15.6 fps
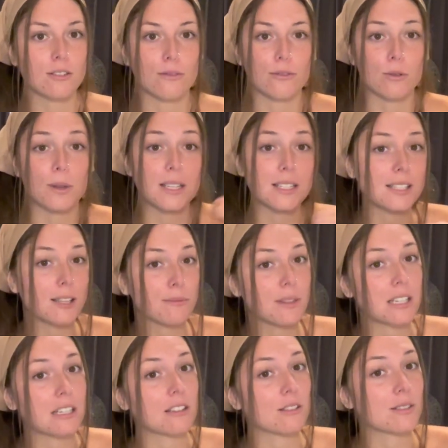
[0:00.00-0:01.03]
So if you eat
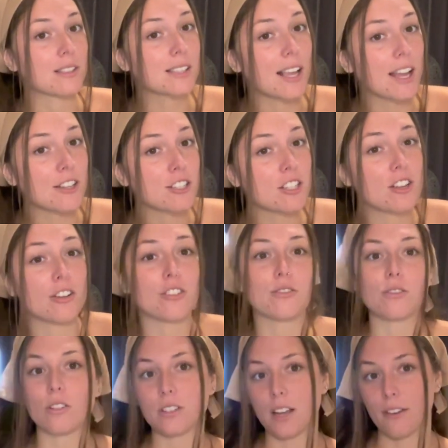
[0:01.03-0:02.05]
something a little sketchy, or you
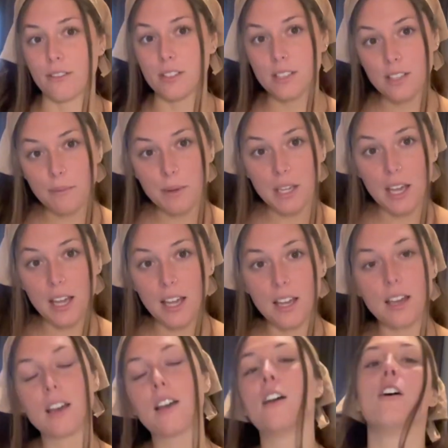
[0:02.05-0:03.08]
start to have a stomach
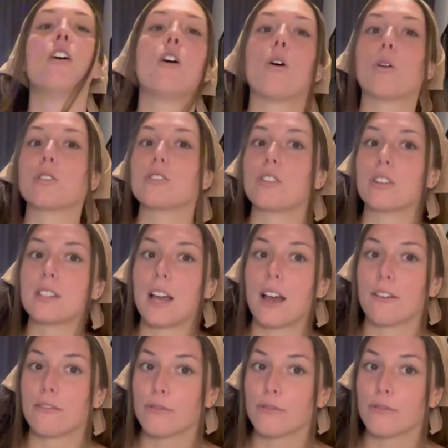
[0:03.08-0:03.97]
ache, or start to have